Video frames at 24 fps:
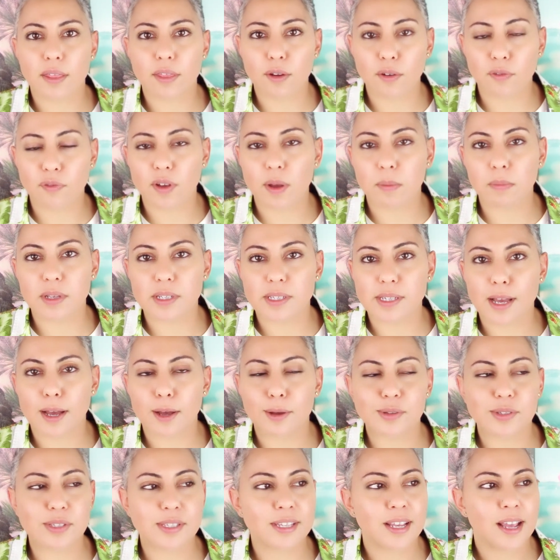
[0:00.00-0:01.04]
their family's
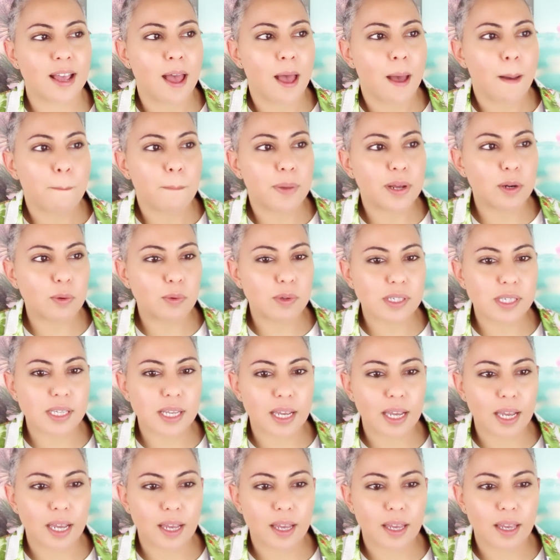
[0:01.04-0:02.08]
house, but it was
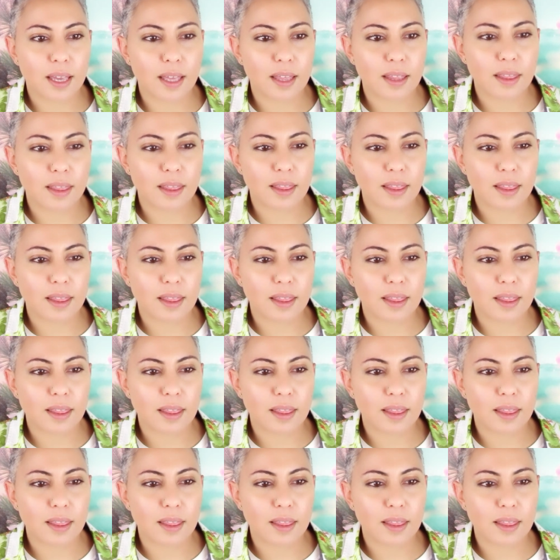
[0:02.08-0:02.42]
like